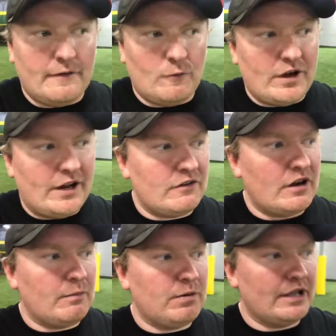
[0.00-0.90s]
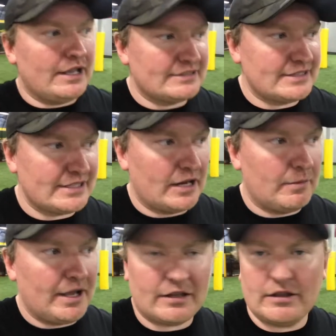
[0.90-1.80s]
whenever I play against a center
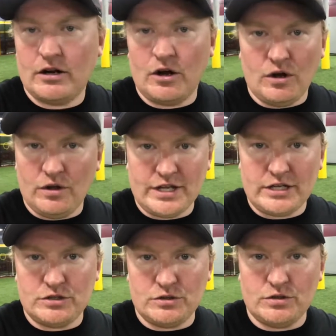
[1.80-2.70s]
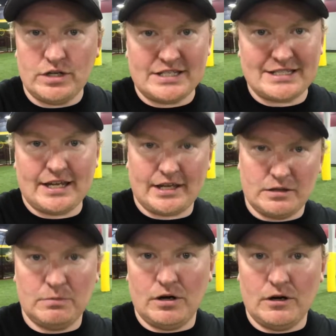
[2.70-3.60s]
back that all they do is kick
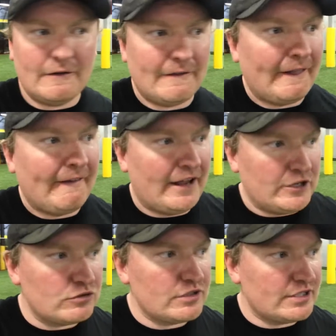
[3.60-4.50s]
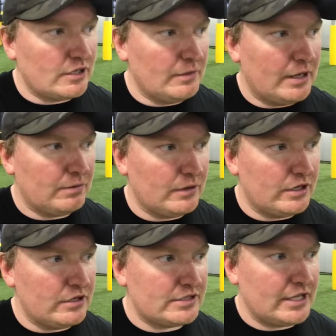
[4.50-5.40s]
the ball, I usually tell my
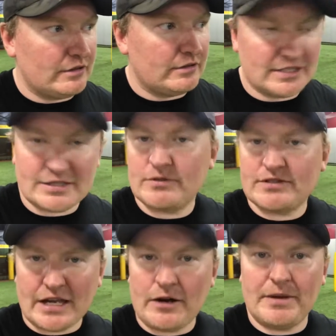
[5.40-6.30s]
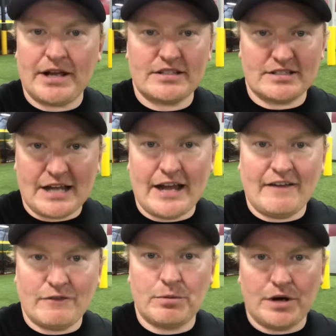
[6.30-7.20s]
players that this center back does not
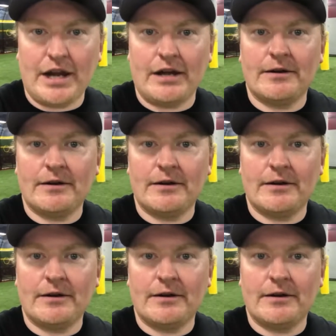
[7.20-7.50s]
have a brain.